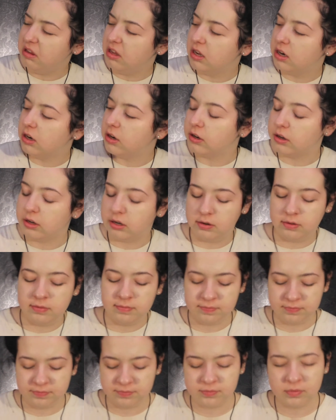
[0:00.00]
you know,
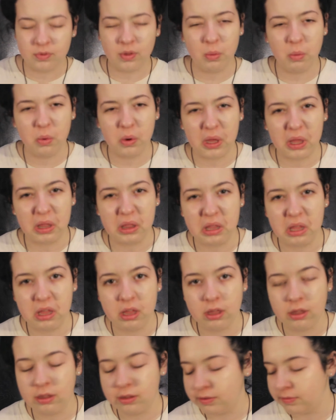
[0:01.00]
we're getting
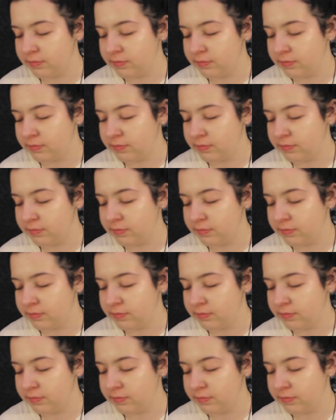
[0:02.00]
there.